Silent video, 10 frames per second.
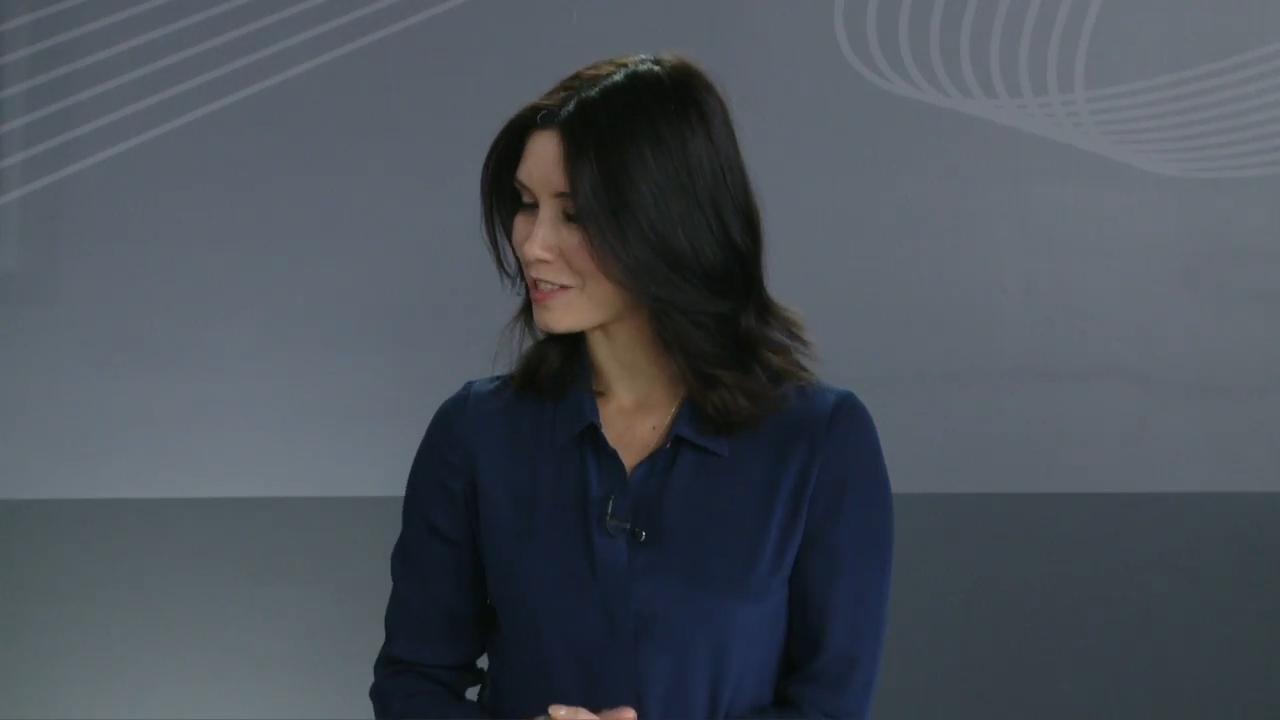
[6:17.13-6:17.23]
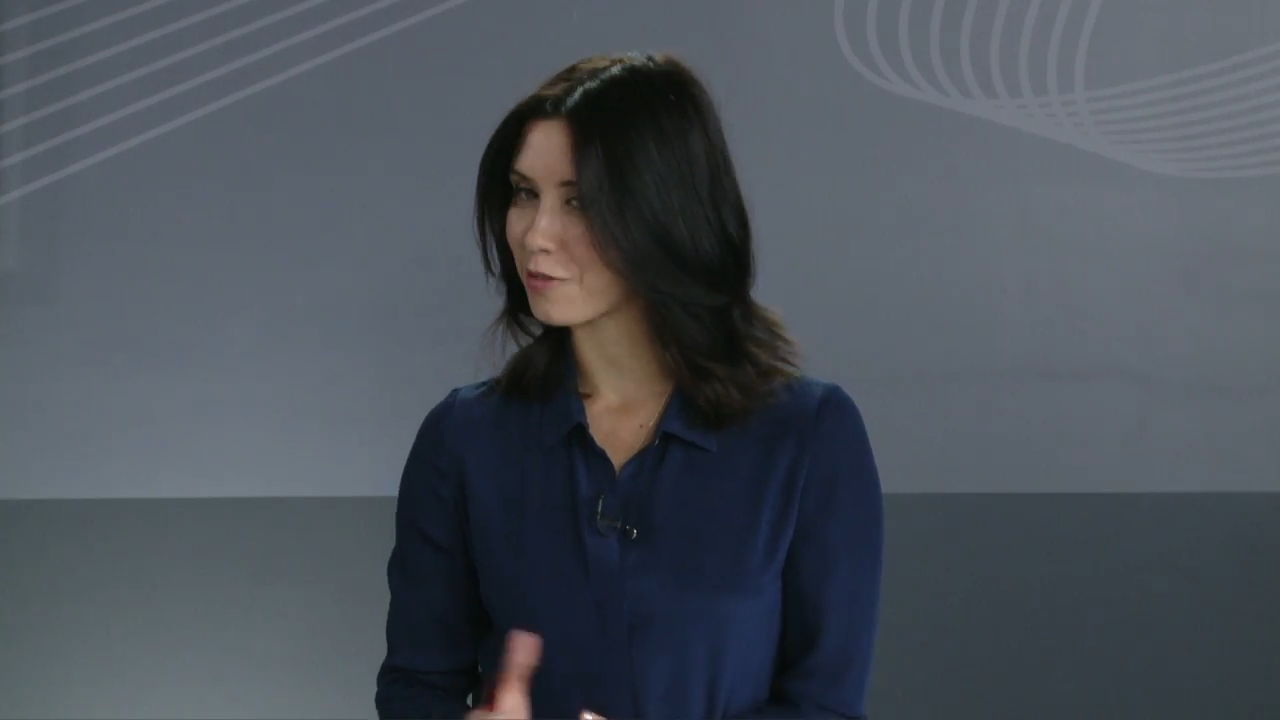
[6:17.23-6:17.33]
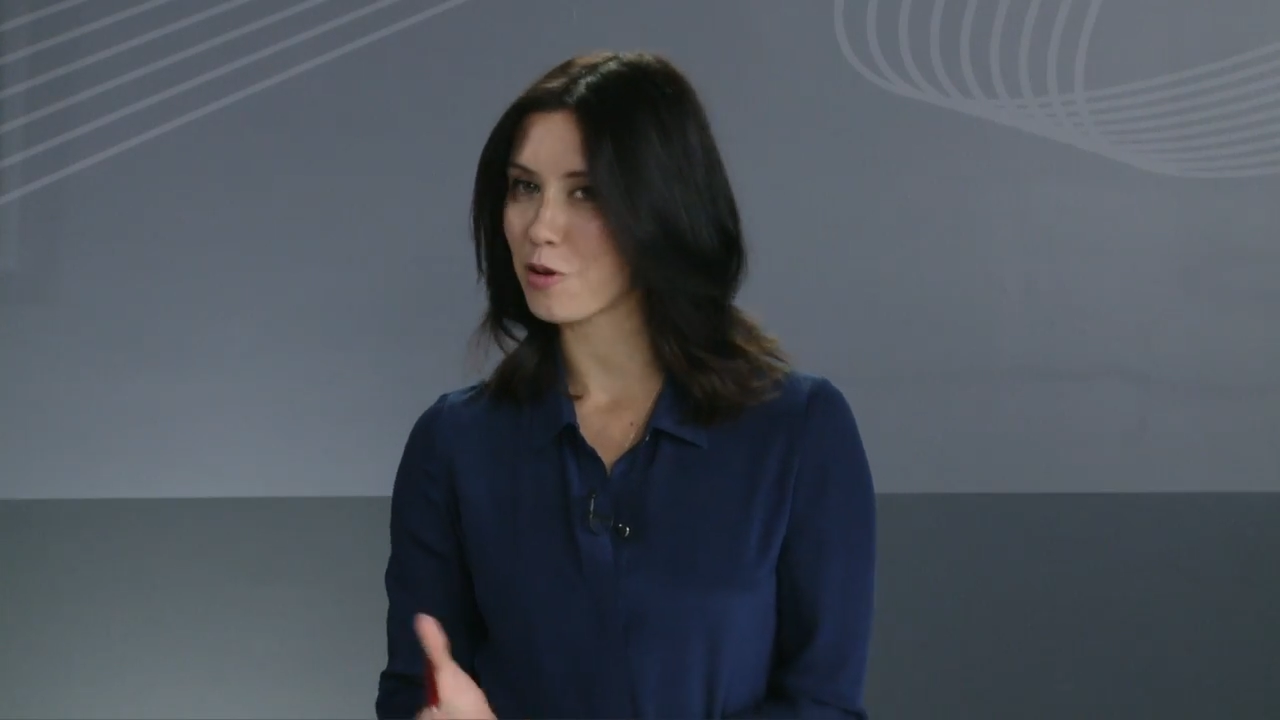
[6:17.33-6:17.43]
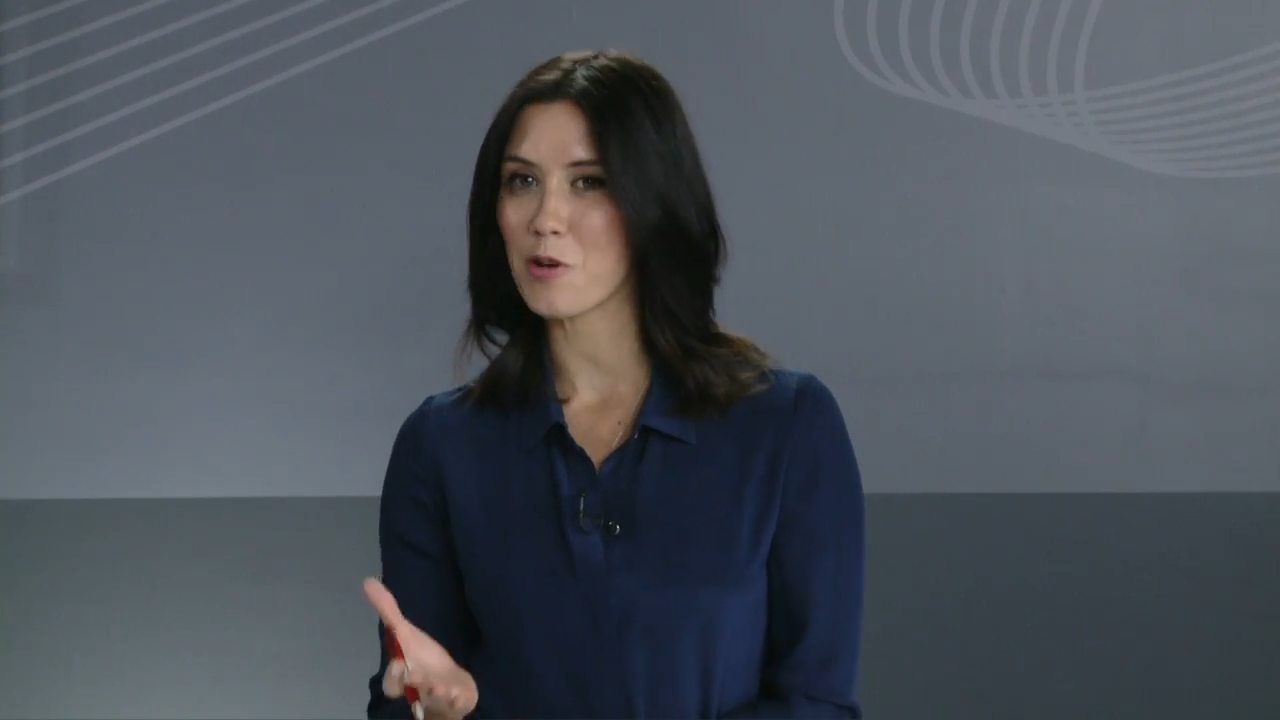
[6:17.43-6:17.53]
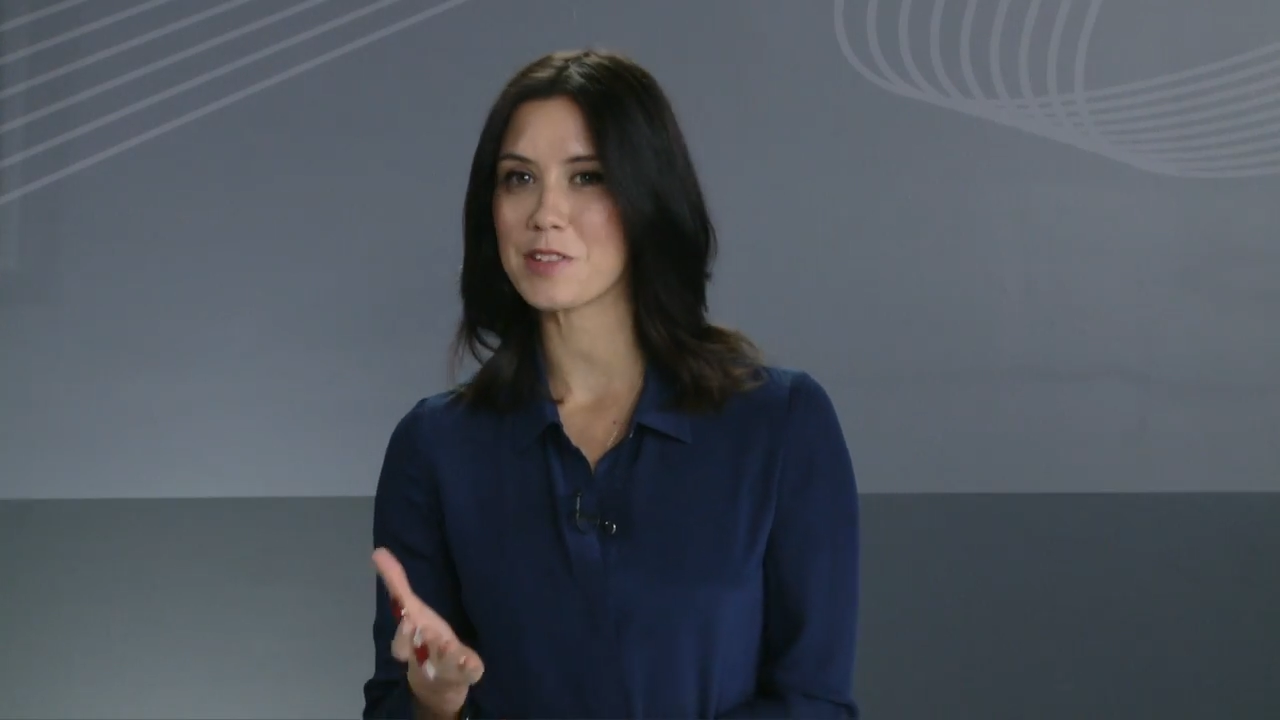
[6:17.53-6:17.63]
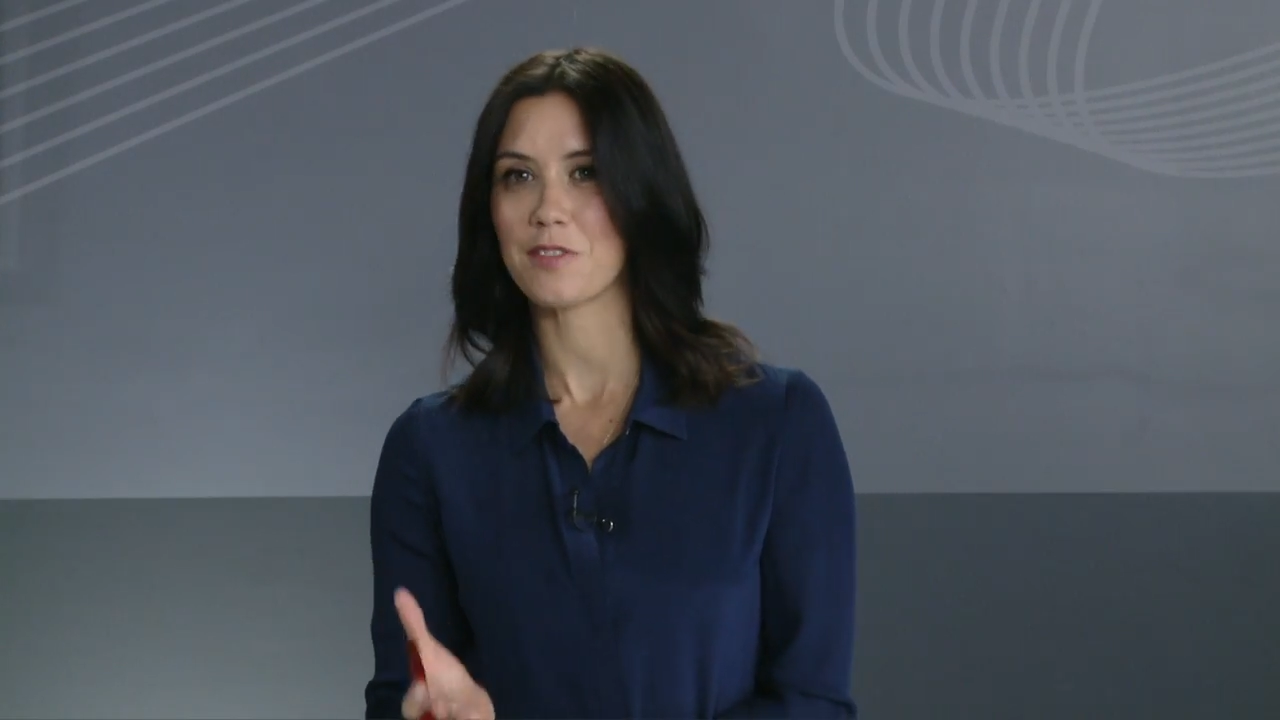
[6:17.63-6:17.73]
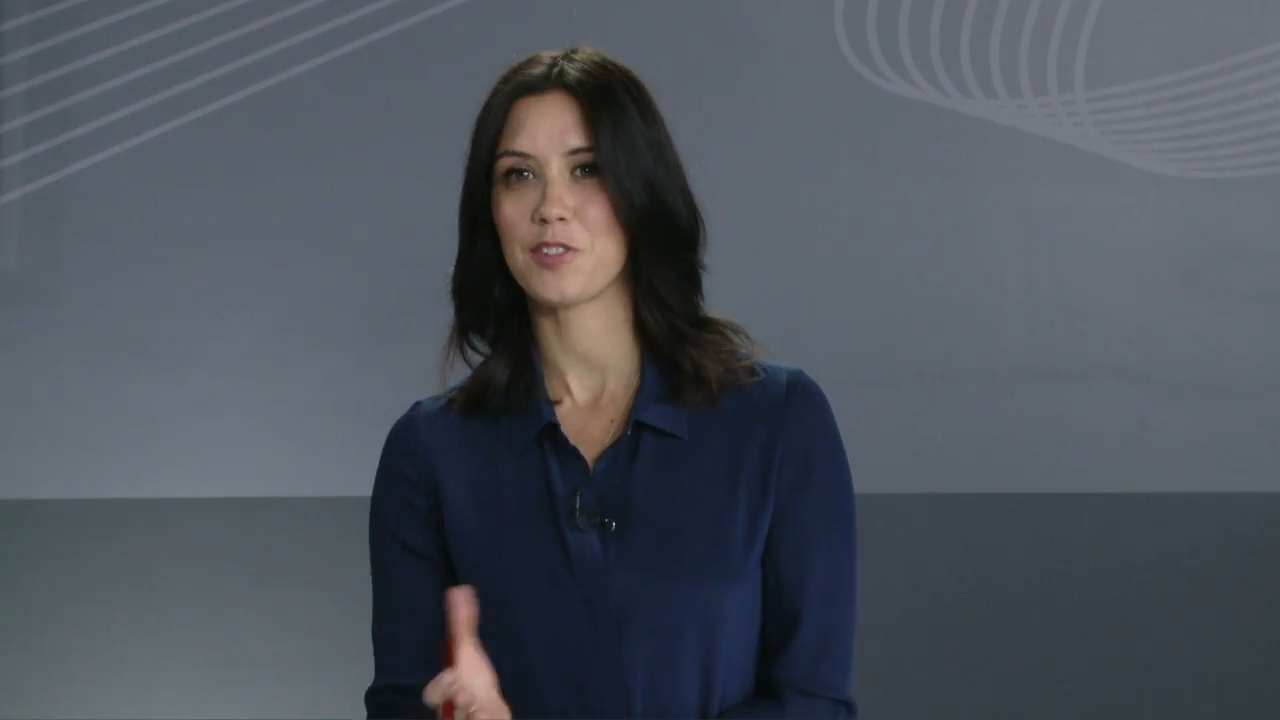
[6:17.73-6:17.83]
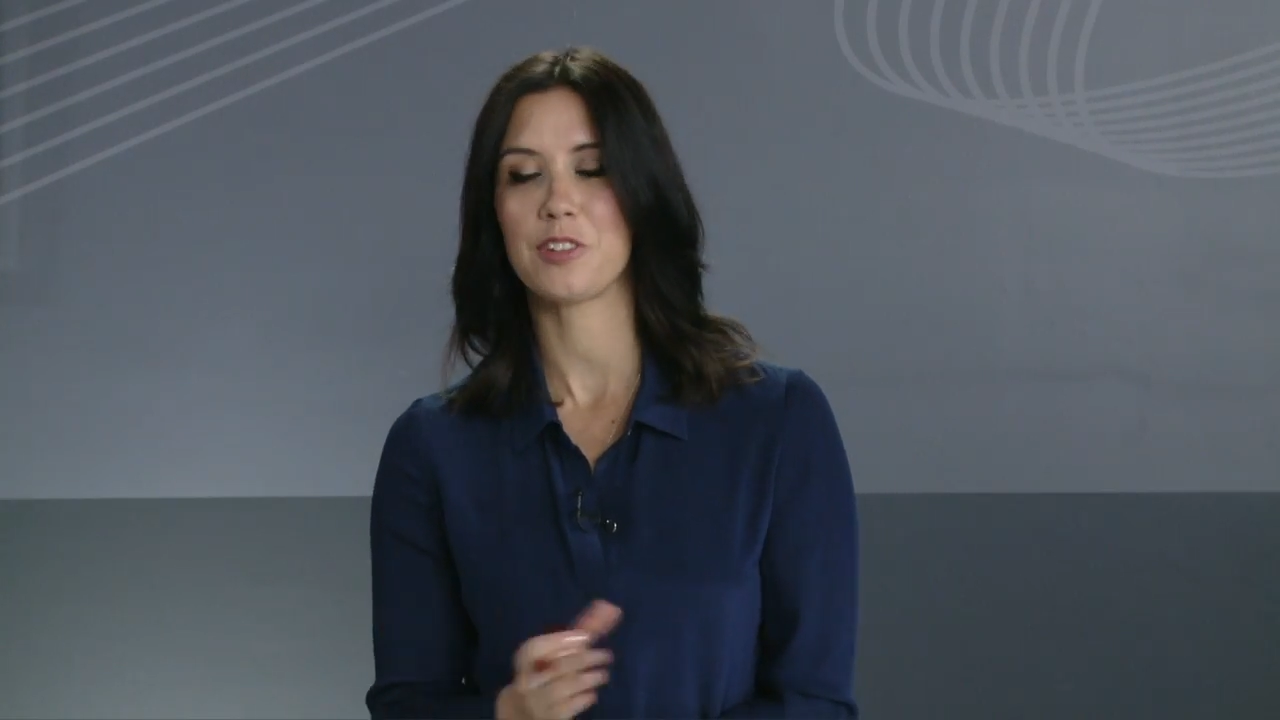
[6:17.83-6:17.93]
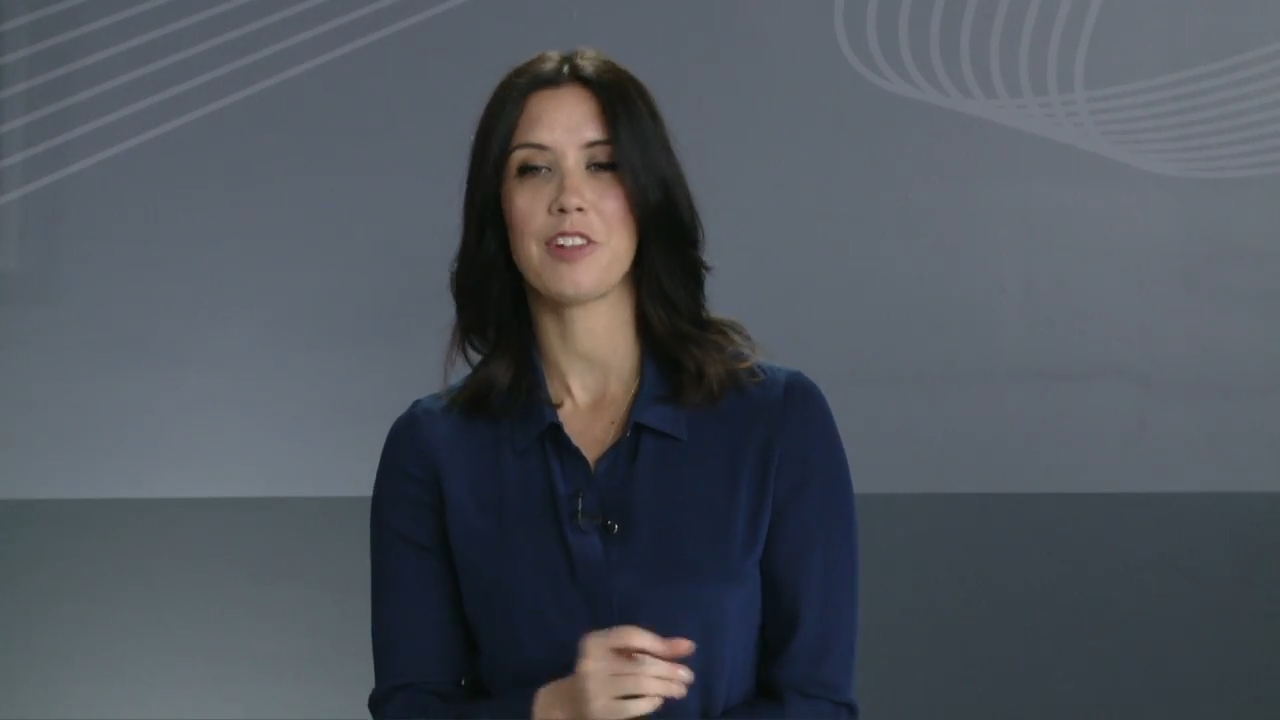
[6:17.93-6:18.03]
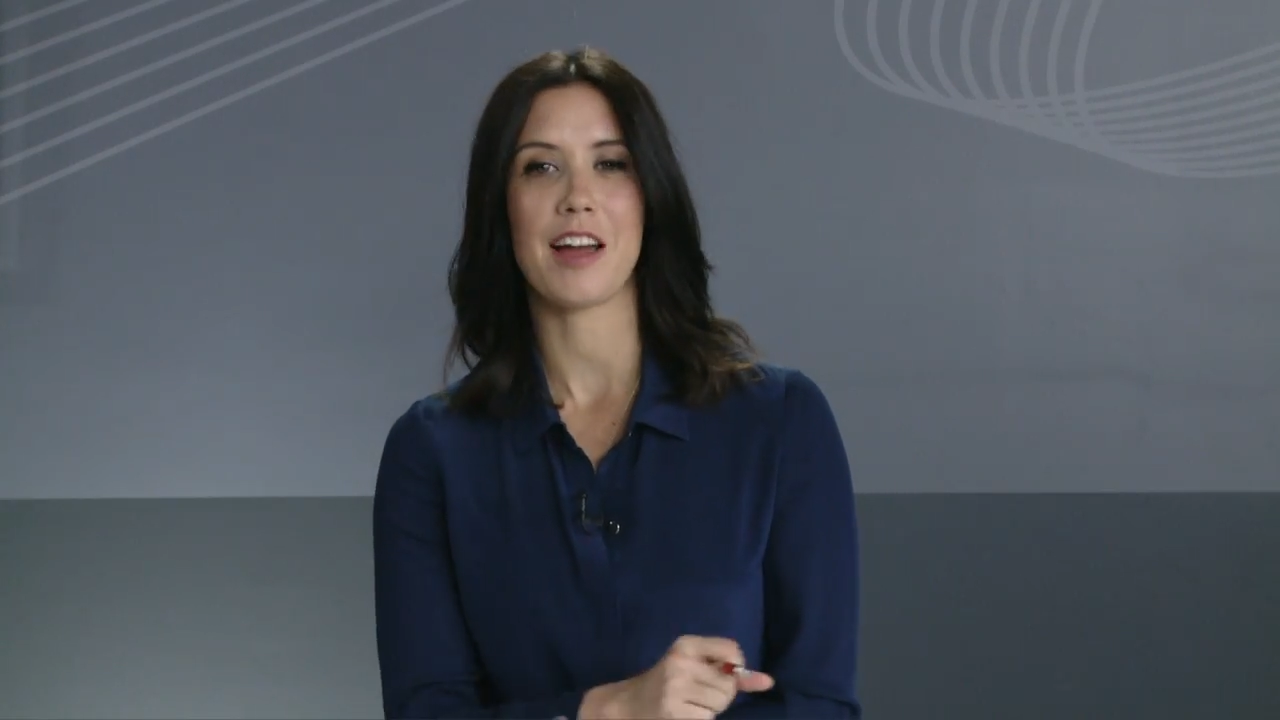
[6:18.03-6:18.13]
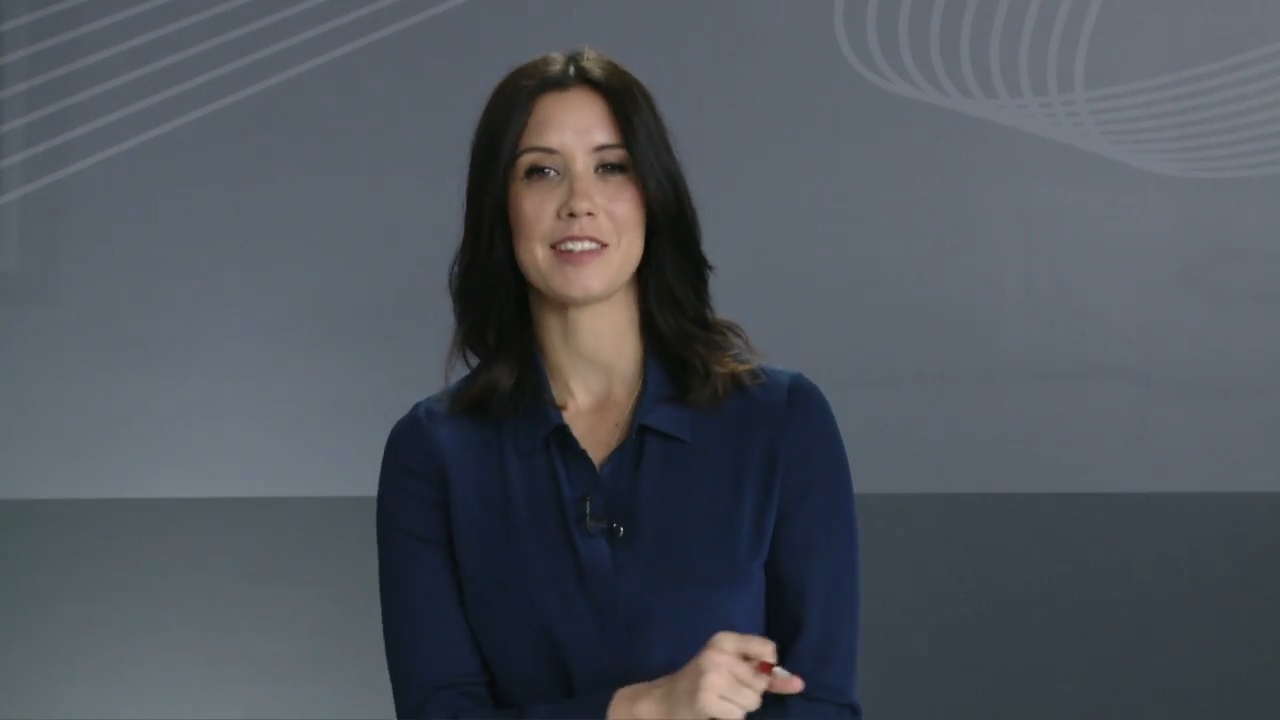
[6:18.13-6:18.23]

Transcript: and of course if you'd like